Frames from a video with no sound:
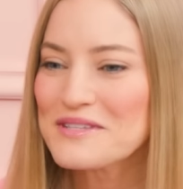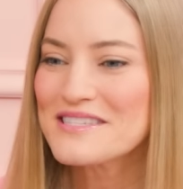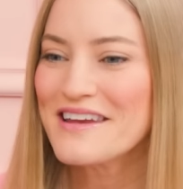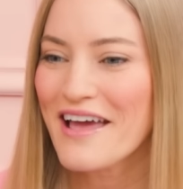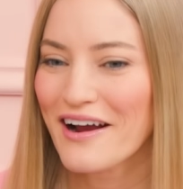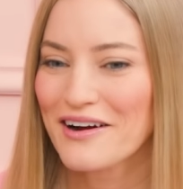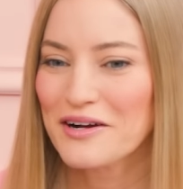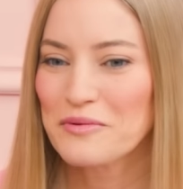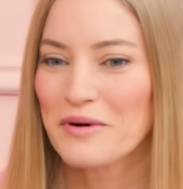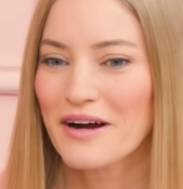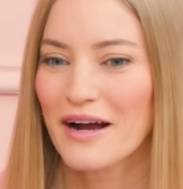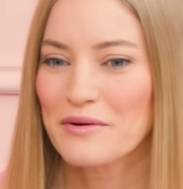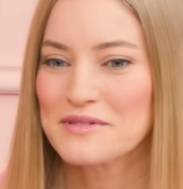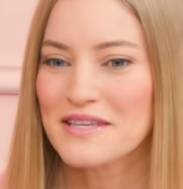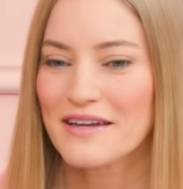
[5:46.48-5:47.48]
was an era where
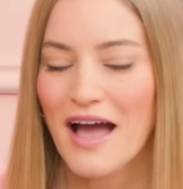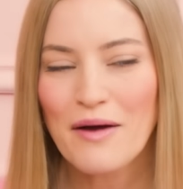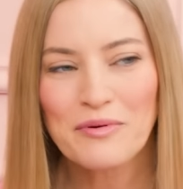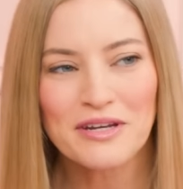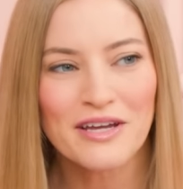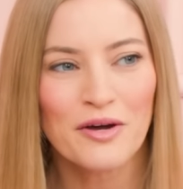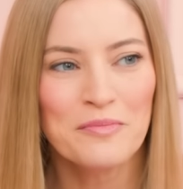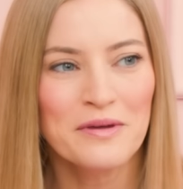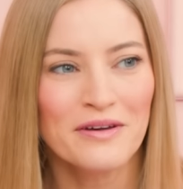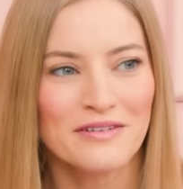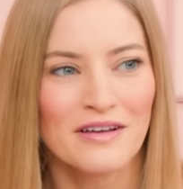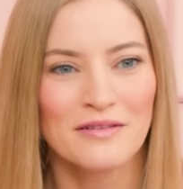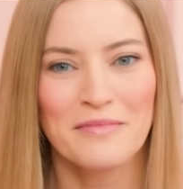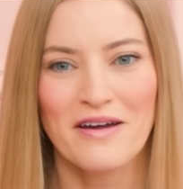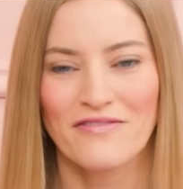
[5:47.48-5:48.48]
I was like, I want to go be on
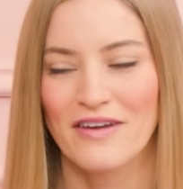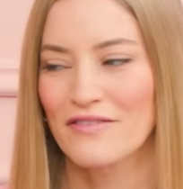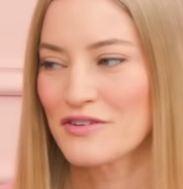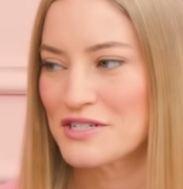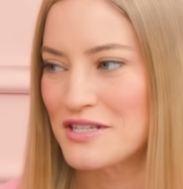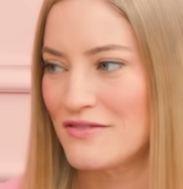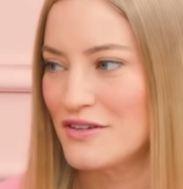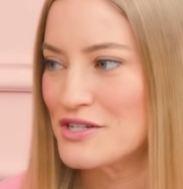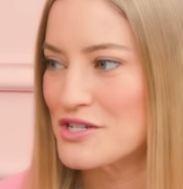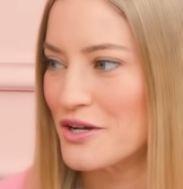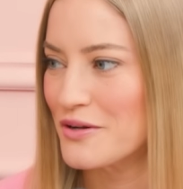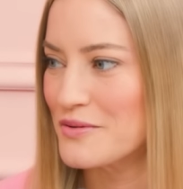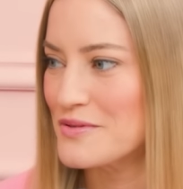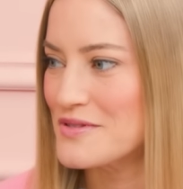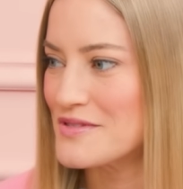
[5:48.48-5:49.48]
all my favorite TV
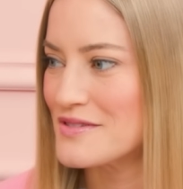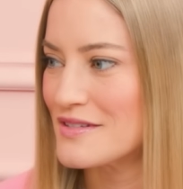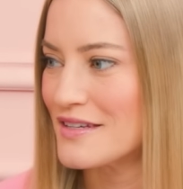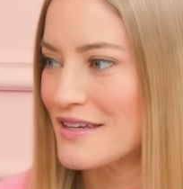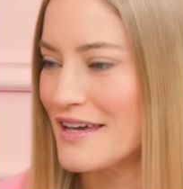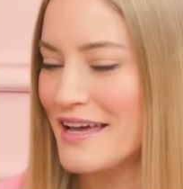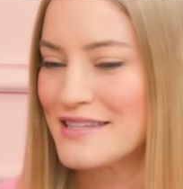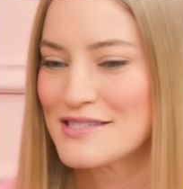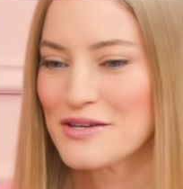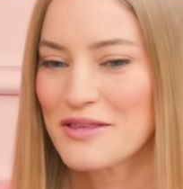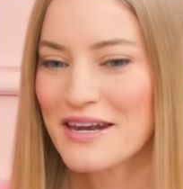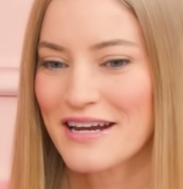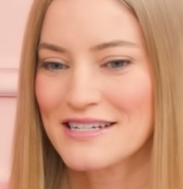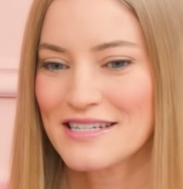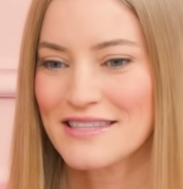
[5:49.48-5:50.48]
shows. And so
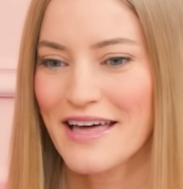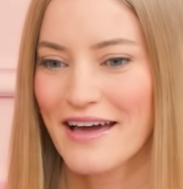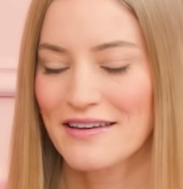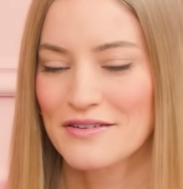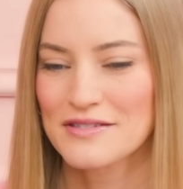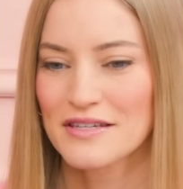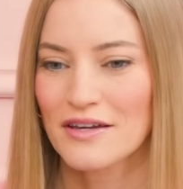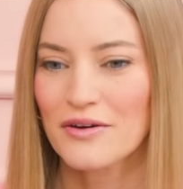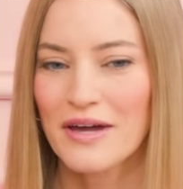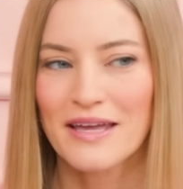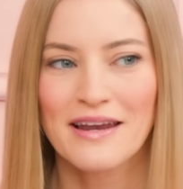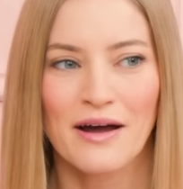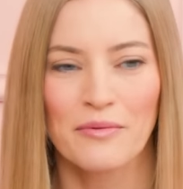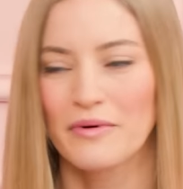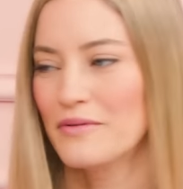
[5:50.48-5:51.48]
then I did that and I was like, okay,
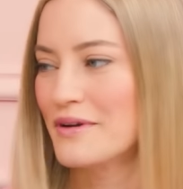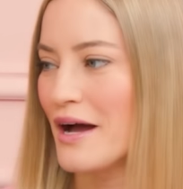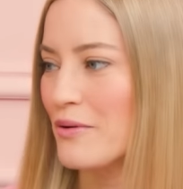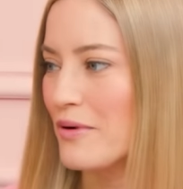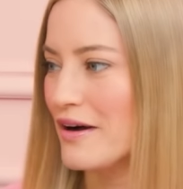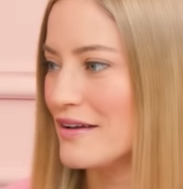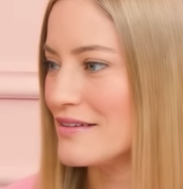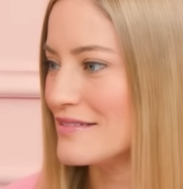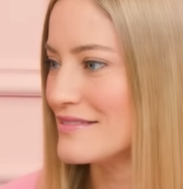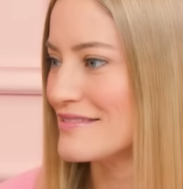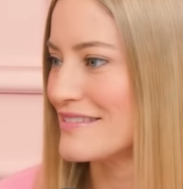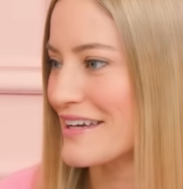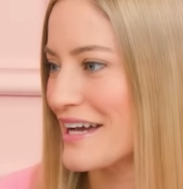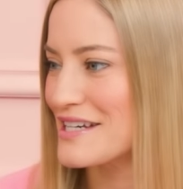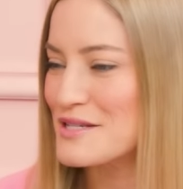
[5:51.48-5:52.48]
now what?
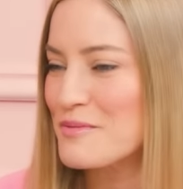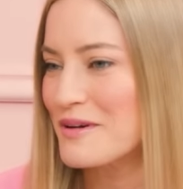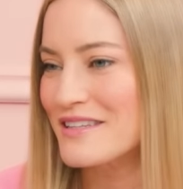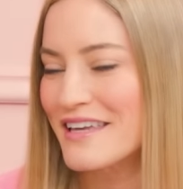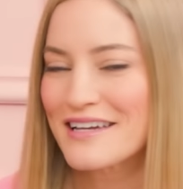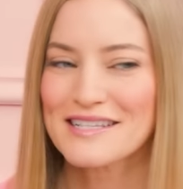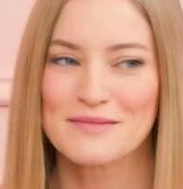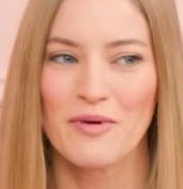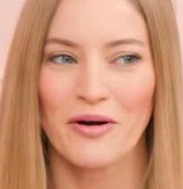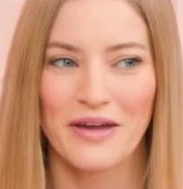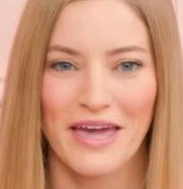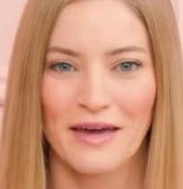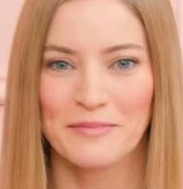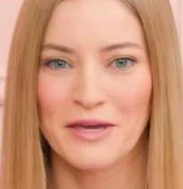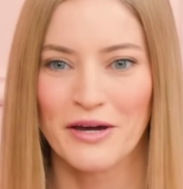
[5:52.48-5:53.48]
Like I just wanted like a small
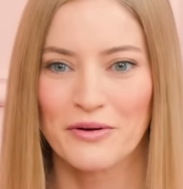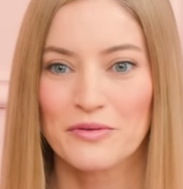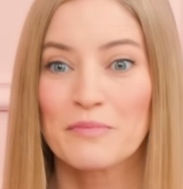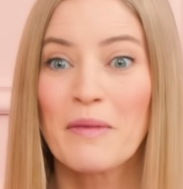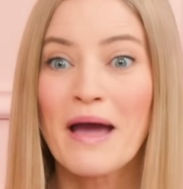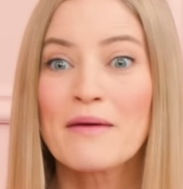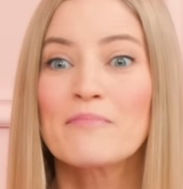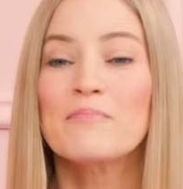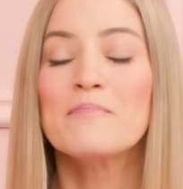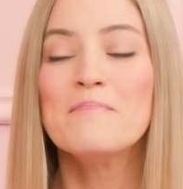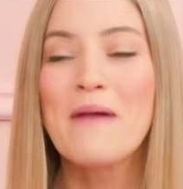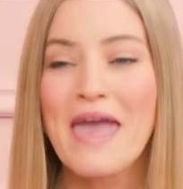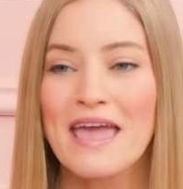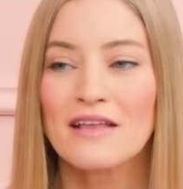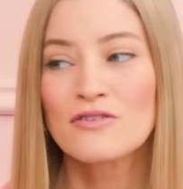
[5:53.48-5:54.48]
cameo. My
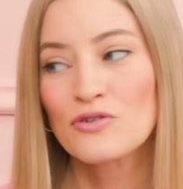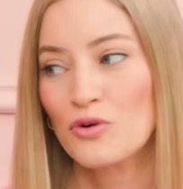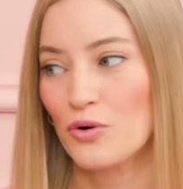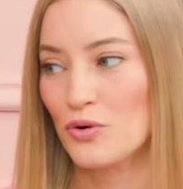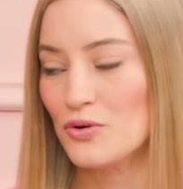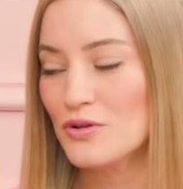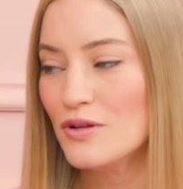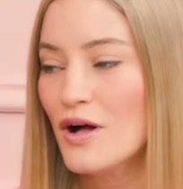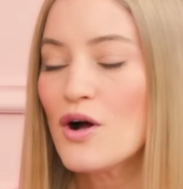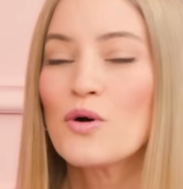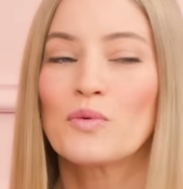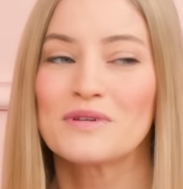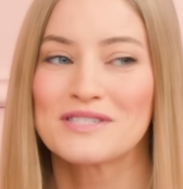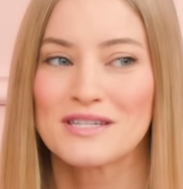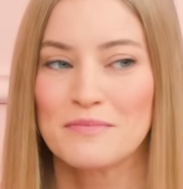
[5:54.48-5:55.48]
main goal
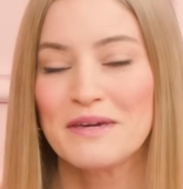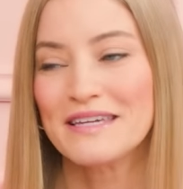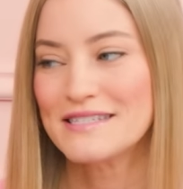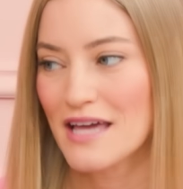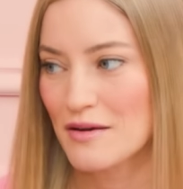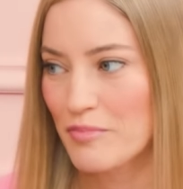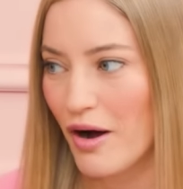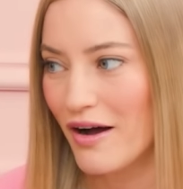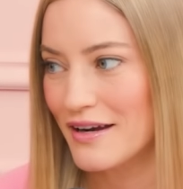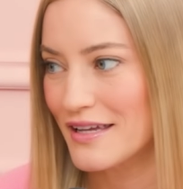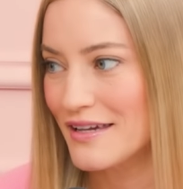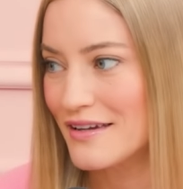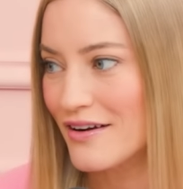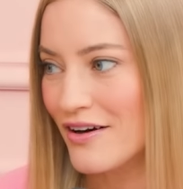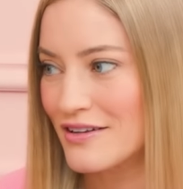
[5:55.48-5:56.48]
was to be a dead
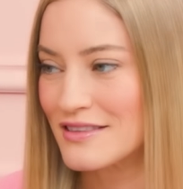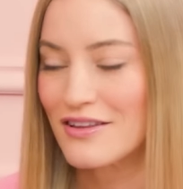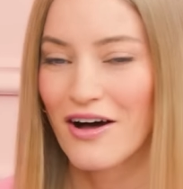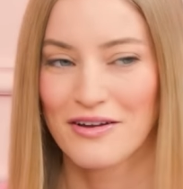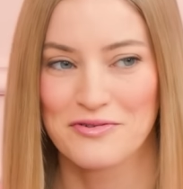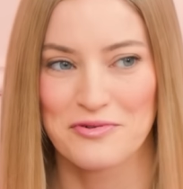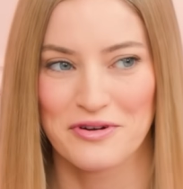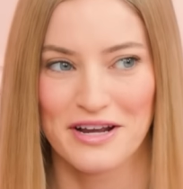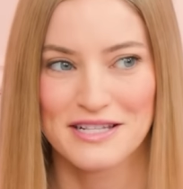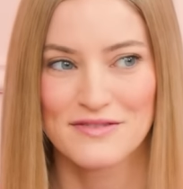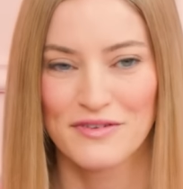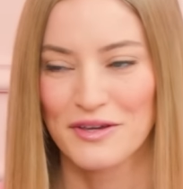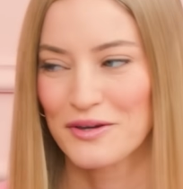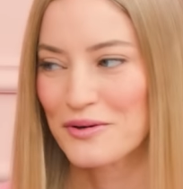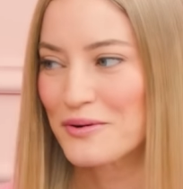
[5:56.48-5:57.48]
body on Law and Order
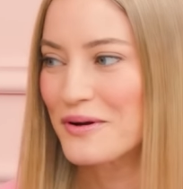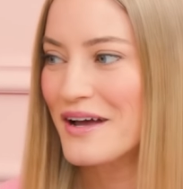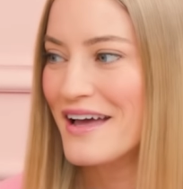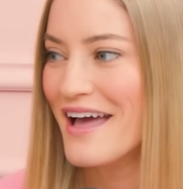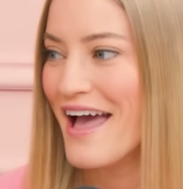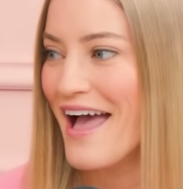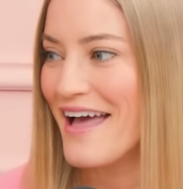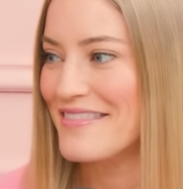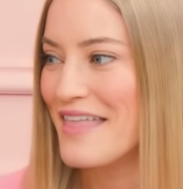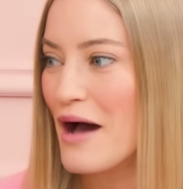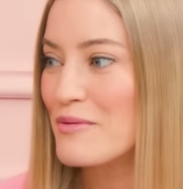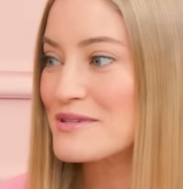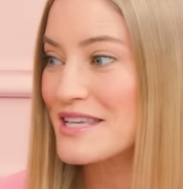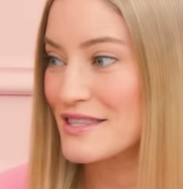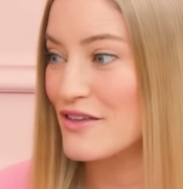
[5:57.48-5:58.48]
SVU. And
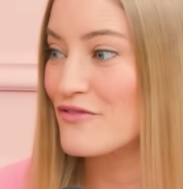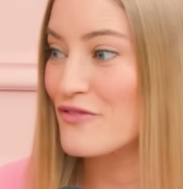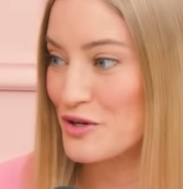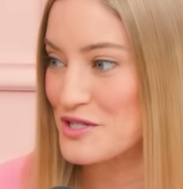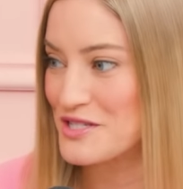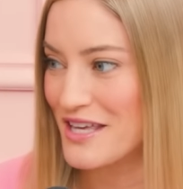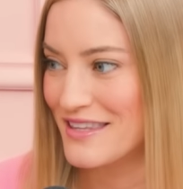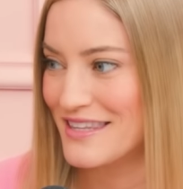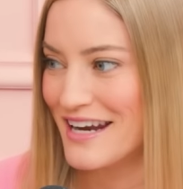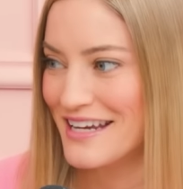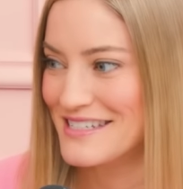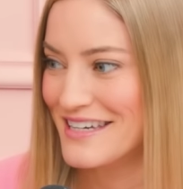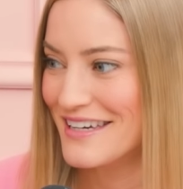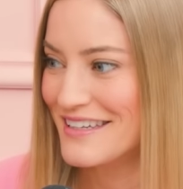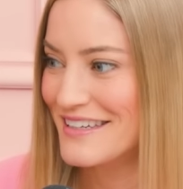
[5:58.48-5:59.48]
that was like the first thing that I
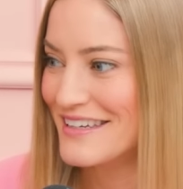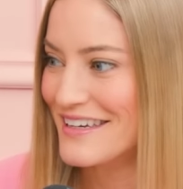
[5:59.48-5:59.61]
did.